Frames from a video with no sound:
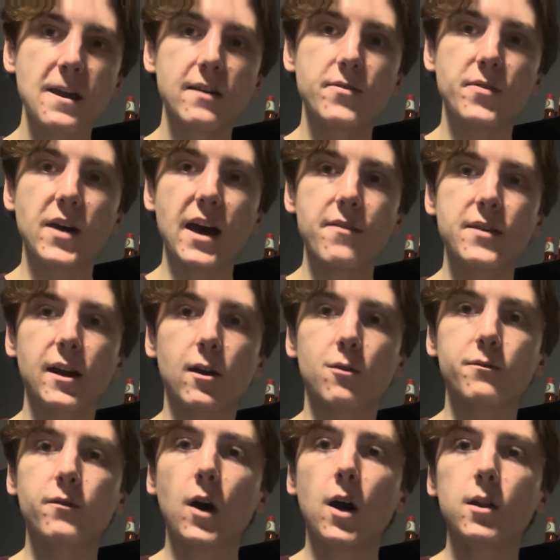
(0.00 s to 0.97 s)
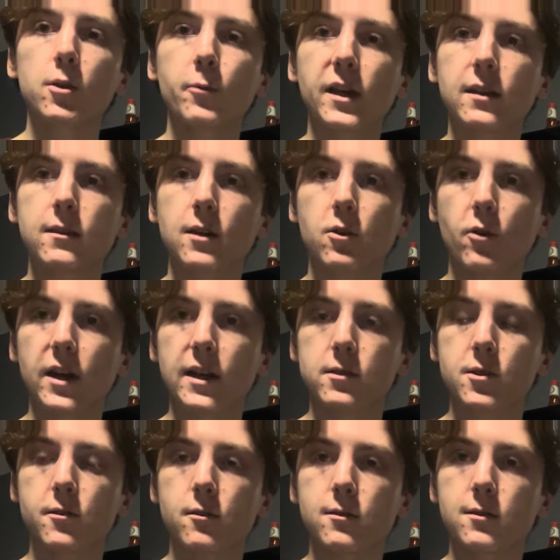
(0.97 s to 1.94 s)
that they are following the
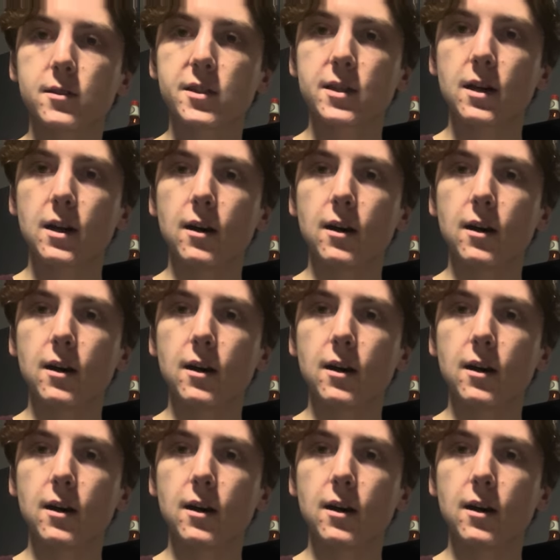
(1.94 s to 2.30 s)
grantor's